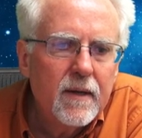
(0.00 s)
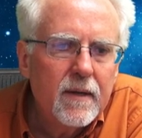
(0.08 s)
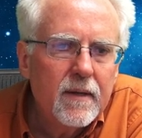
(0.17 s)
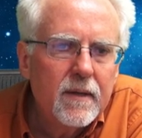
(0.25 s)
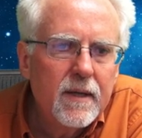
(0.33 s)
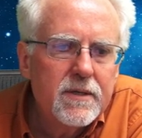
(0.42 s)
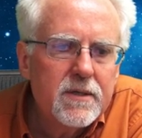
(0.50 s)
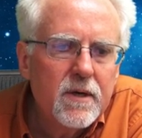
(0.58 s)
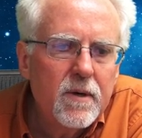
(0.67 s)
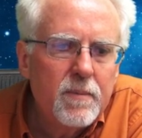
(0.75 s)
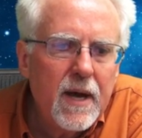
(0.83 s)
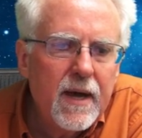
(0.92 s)
Let's go
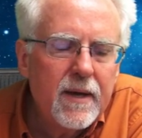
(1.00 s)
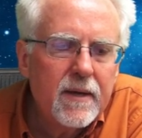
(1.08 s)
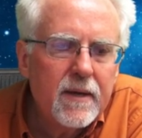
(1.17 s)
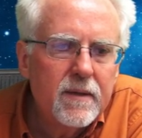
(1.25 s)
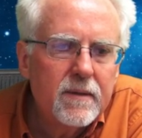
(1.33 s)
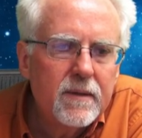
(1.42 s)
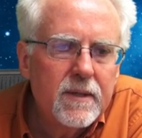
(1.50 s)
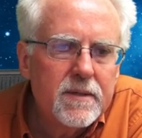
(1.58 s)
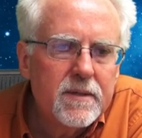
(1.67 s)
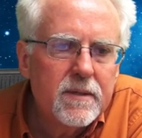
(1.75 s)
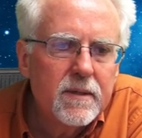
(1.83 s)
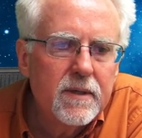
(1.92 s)
back and
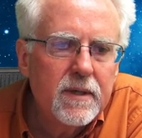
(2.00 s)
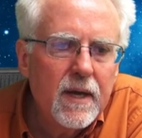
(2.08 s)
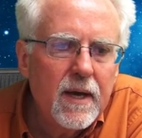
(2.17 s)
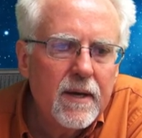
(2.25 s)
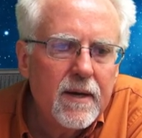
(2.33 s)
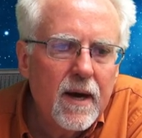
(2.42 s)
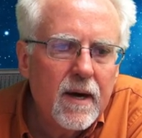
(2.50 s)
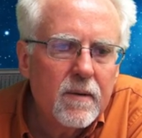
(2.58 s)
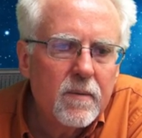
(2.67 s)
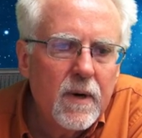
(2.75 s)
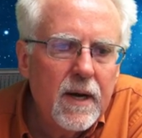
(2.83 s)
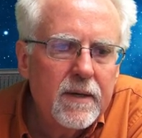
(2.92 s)
let's look at our
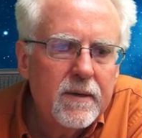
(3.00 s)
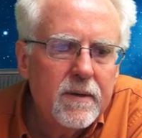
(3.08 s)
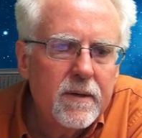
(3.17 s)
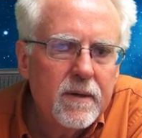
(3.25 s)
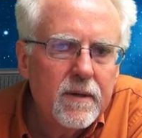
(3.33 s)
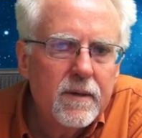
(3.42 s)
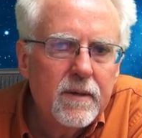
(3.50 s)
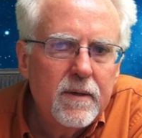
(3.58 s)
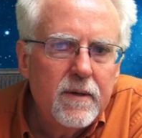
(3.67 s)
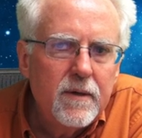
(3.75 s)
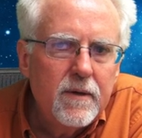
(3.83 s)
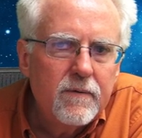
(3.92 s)
right turn.
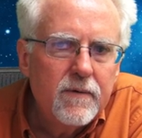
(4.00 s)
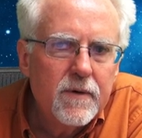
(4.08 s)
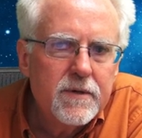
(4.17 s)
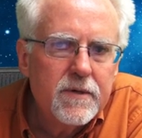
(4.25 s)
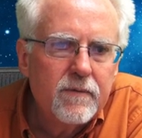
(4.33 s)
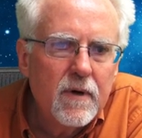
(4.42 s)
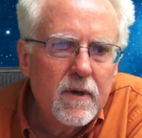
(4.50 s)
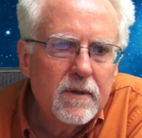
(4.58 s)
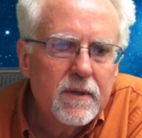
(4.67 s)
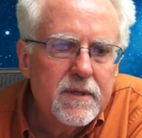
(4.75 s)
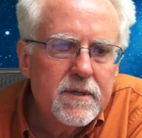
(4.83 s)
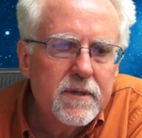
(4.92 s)
First of all,
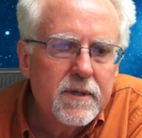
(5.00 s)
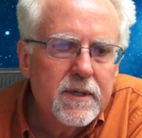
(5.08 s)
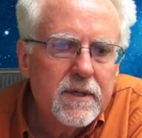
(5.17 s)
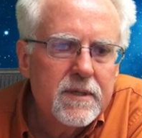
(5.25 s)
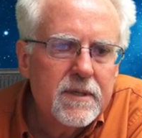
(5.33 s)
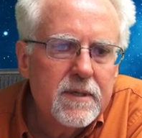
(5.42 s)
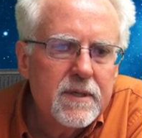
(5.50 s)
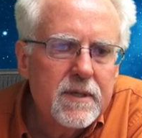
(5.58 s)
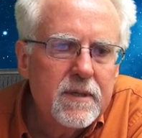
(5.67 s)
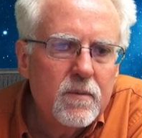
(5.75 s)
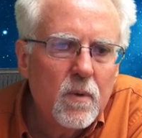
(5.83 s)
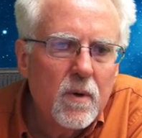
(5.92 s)
let's look and
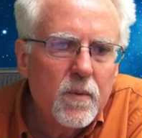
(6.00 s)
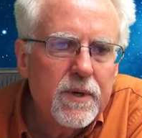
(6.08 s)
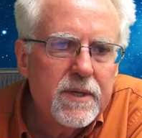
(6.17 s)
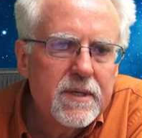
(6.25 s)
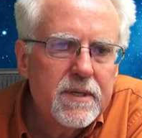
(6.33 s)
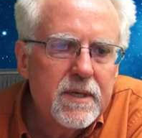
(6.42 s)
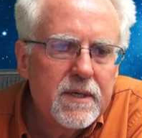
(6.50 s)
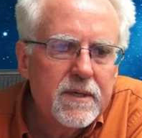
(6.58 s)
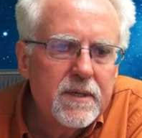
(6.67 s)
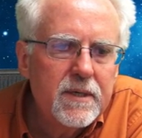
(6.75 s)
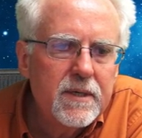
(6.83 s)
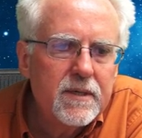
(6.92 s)
see what we sent
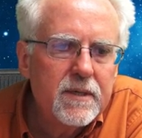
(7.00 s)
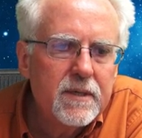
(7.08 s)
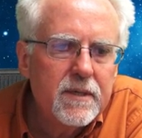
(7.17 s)
it.